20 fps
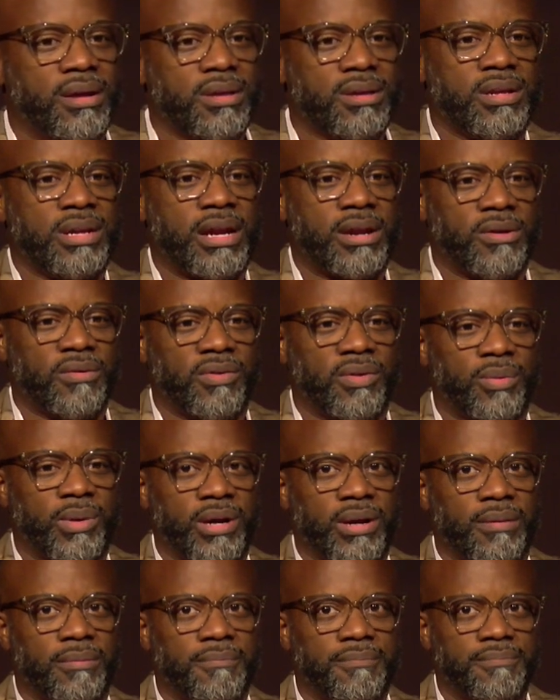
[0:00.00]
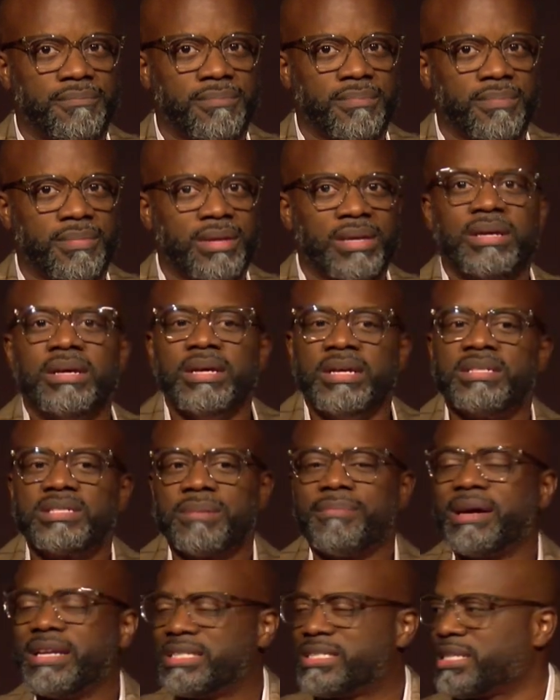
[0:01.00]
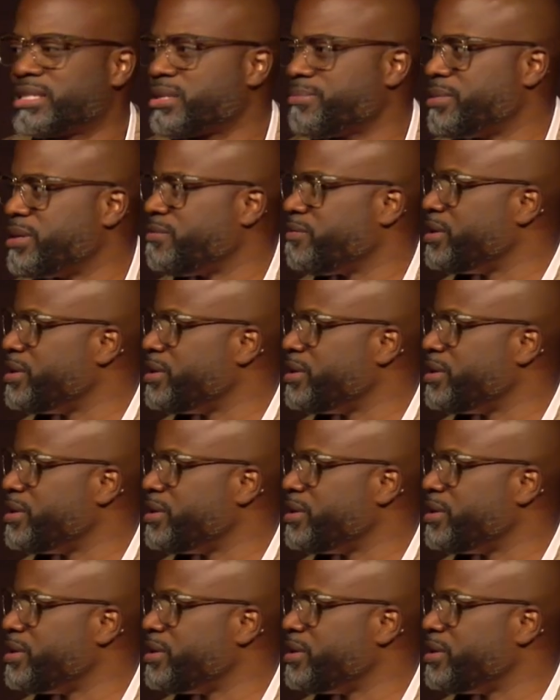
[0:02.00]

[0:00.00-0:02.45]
you're not overwhelmed. Somebody said to me